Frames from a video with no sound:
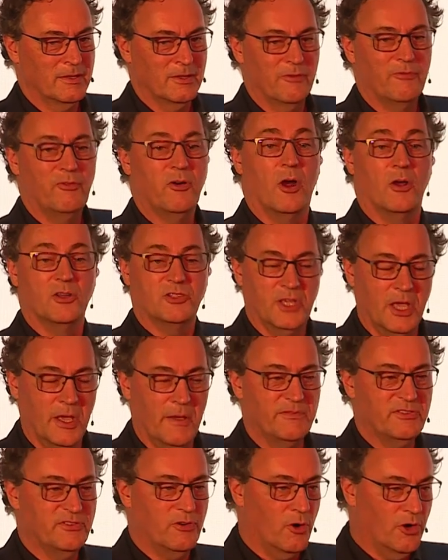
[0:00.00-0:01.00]
for
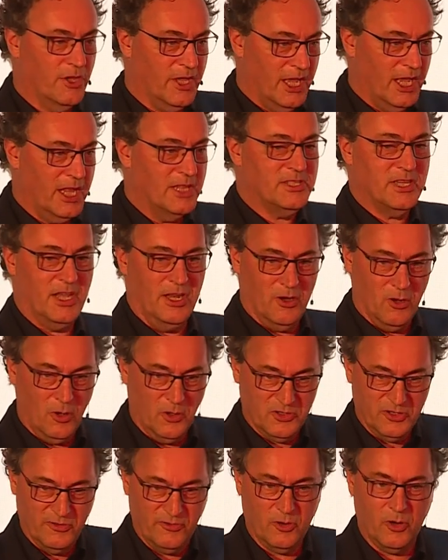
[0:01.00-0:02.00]
ourselves, for our kids, and
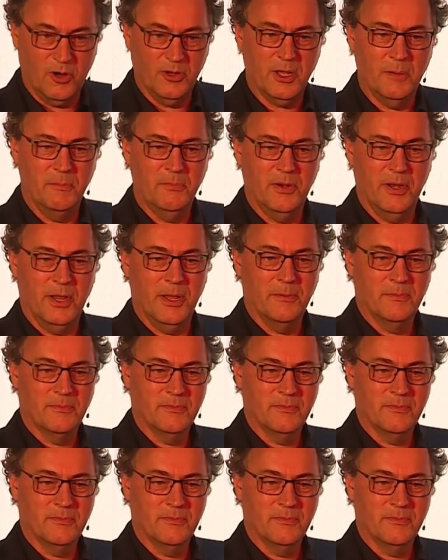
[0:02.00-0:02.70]
also for our company.